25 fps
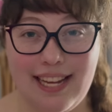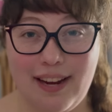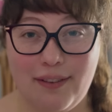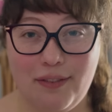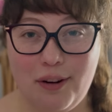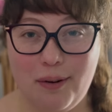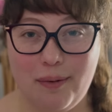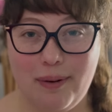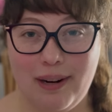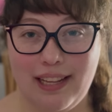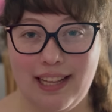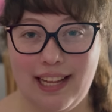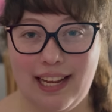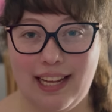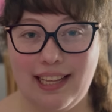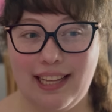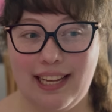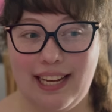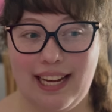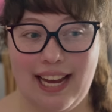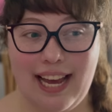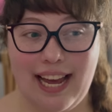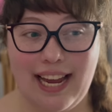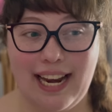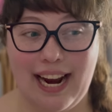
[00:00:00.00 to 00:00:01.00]
everywhere
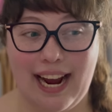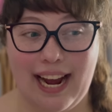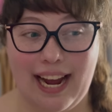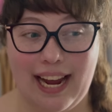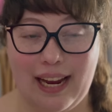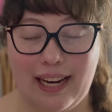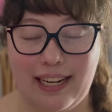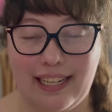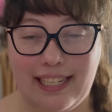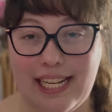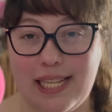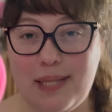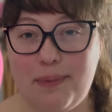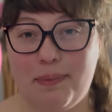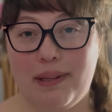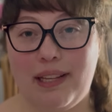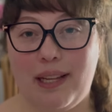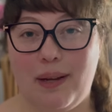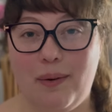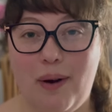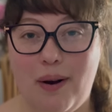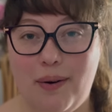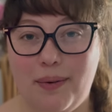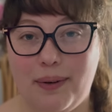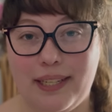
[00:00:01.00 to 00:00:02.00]
lately, and I desperately
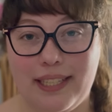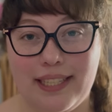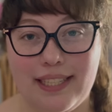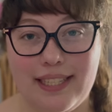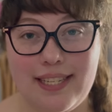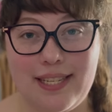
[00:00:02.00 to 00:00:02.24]
want one.